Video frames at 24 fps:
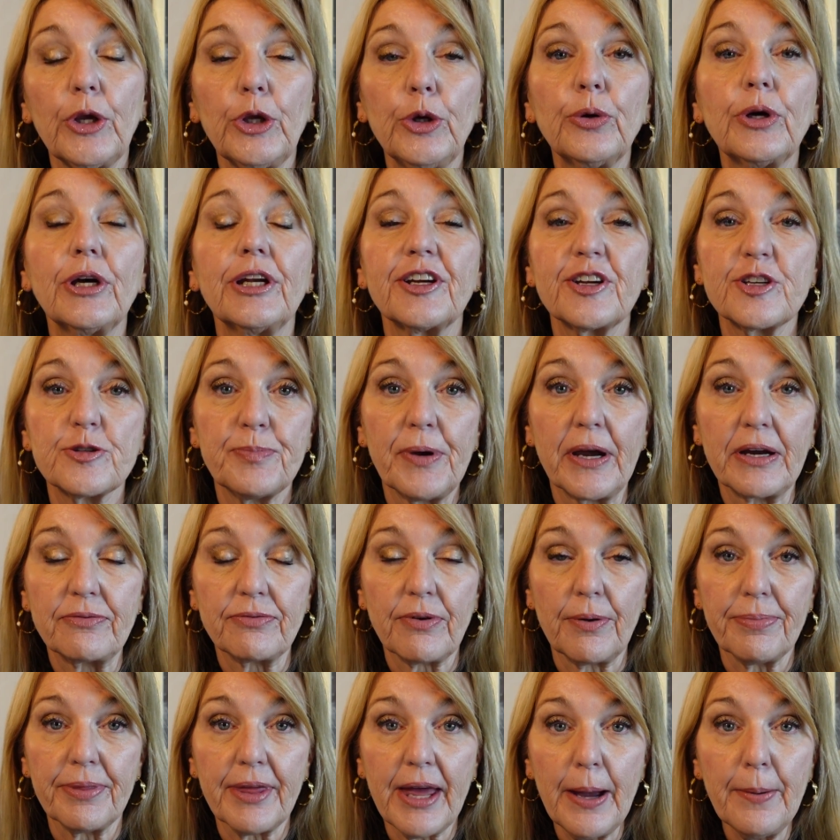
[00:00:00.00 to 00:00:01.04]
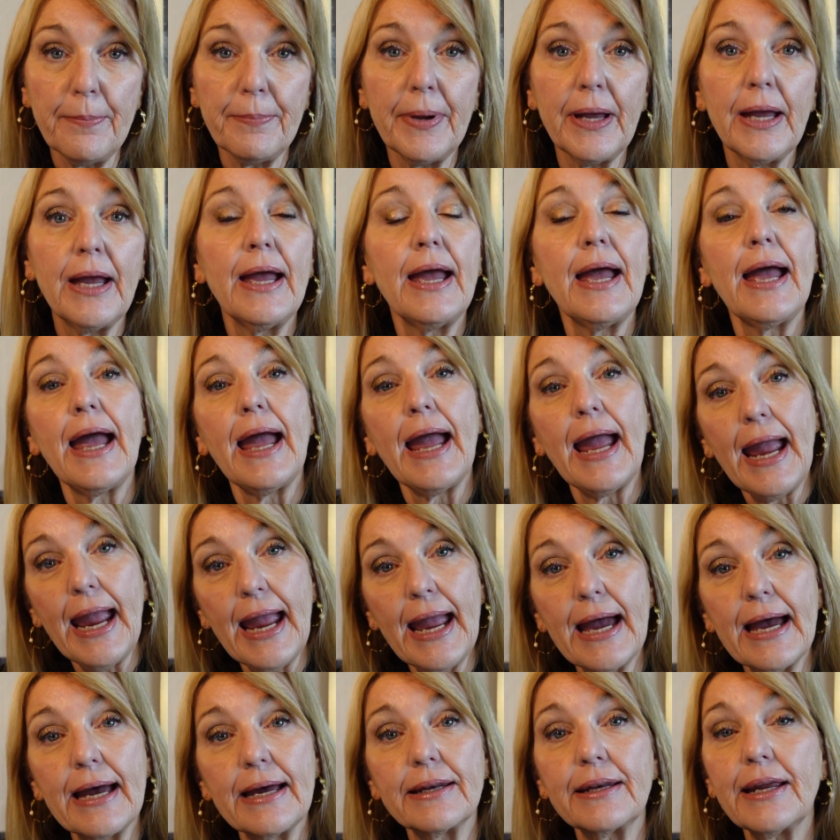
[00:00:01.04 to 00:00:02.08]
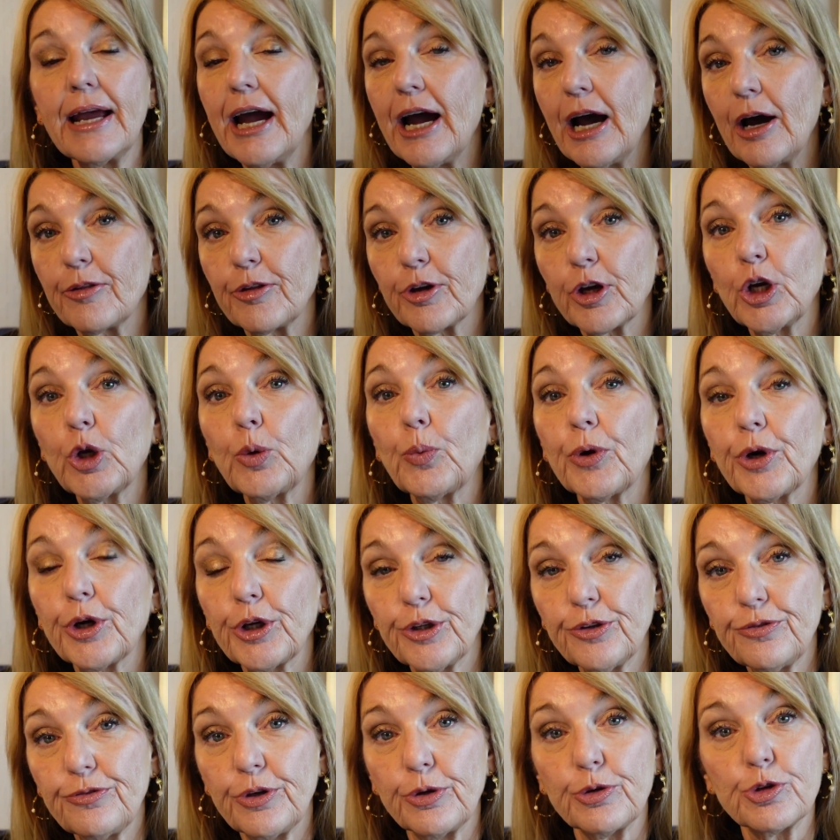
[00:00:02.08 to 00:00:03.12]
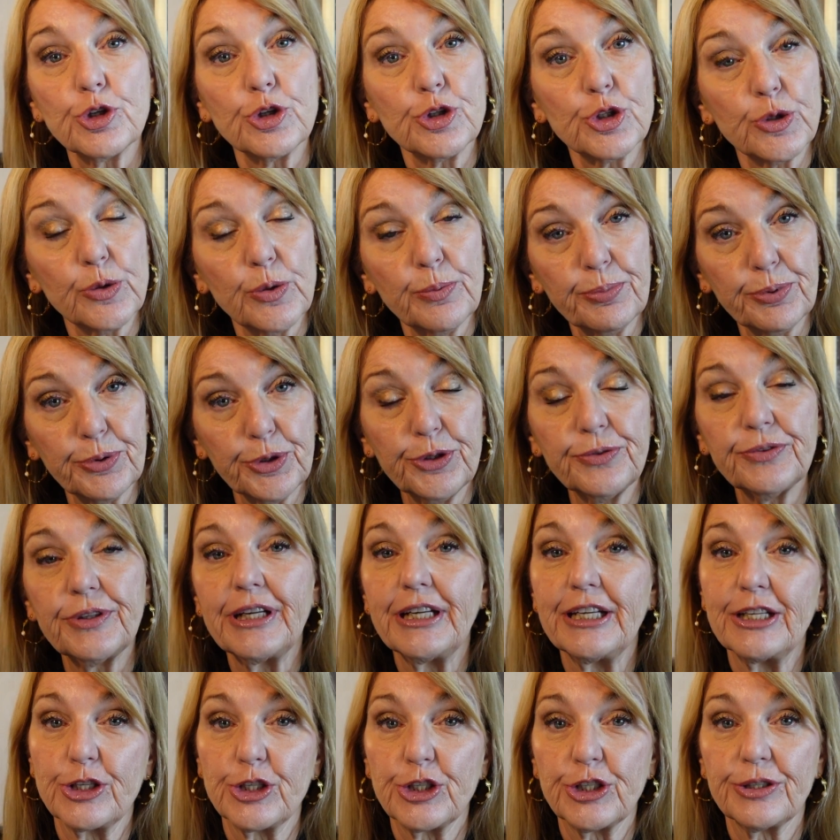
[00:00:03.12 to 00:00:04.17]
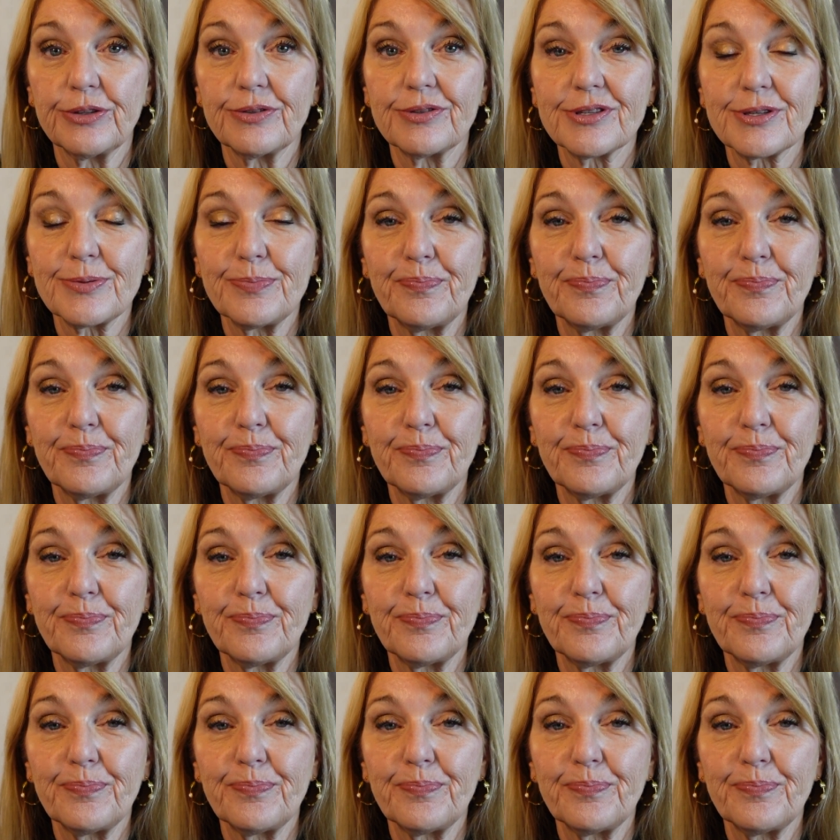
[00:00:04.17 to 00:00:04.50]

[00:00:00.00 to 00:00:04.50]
you can expect from them, and how they're going to work in the future to improve any issues.